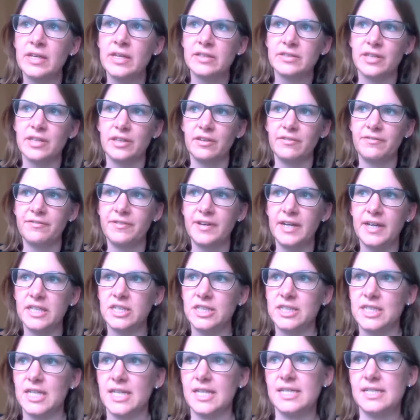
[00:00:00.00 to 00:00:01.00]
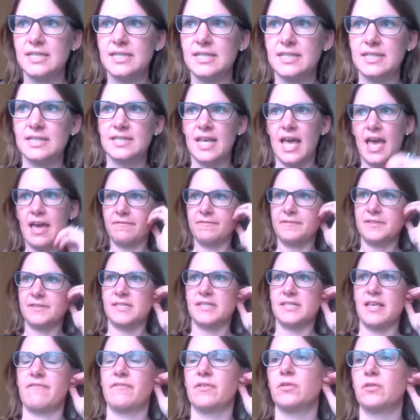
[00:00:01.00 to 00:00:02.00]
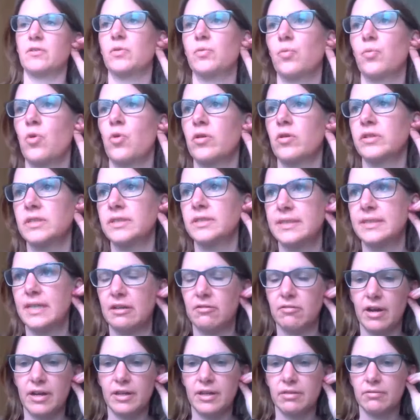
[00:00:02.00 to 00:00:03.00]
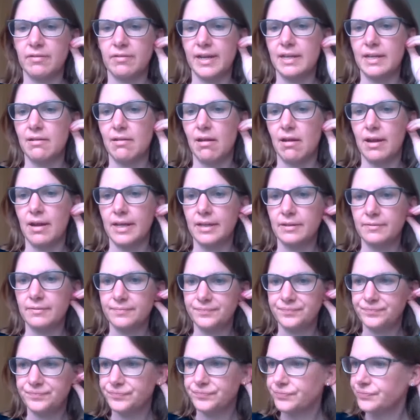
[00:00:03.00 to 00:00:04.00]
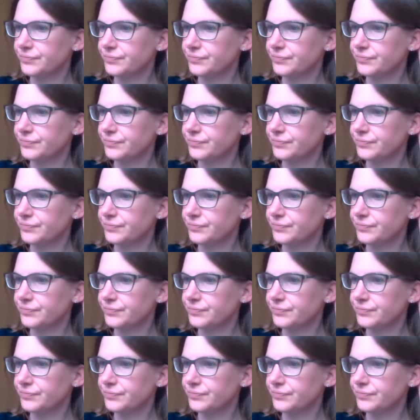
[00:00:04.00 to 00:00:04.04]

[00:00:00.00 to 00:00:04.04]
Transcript: So the first cheese is F71039.